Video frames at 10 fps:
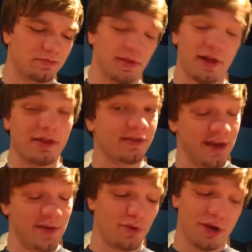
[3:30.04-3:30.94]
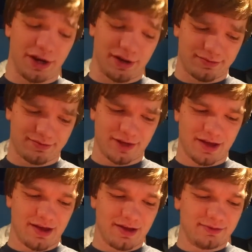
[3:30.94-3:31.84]
Let's keep reading.
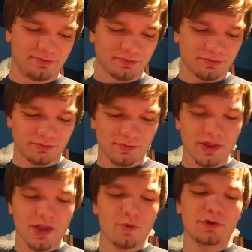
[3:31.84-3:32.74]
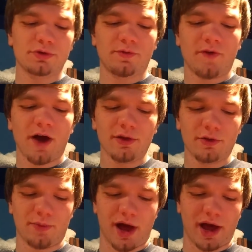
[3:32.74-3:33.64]
Which were
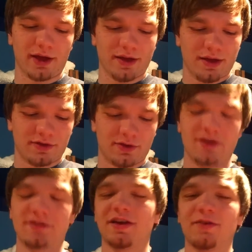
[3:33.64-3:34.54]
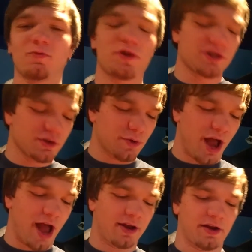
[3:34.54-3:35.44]
followed by, so he said witches were
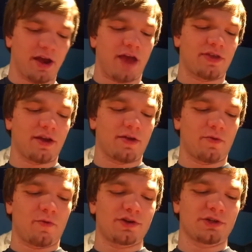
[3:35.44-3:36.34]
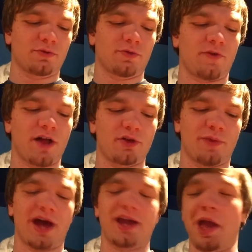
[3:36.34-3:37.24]
added, and then witches were followed
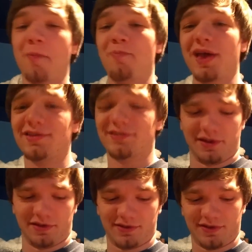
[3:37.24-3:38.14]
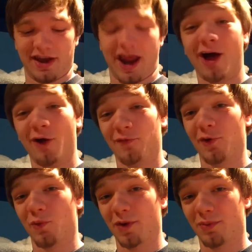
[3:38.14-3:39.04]
by pistons in Alpha
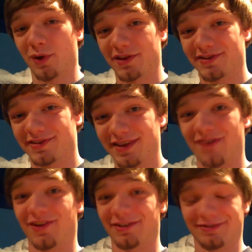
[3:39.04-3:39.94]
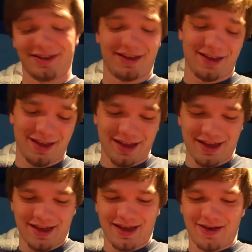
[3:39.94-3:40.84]
1.7.
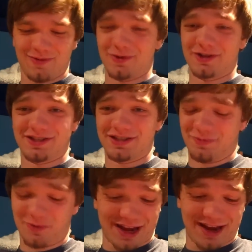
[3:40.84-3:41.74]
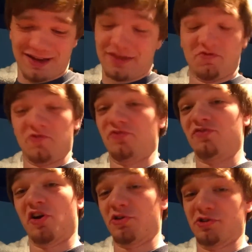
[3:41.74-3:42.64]
Which we're getting even
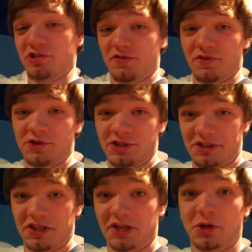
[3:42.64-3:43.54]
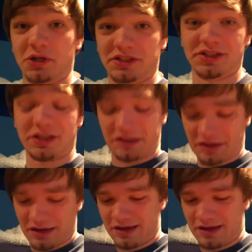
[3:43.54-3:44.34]
farther into versions that don't exist.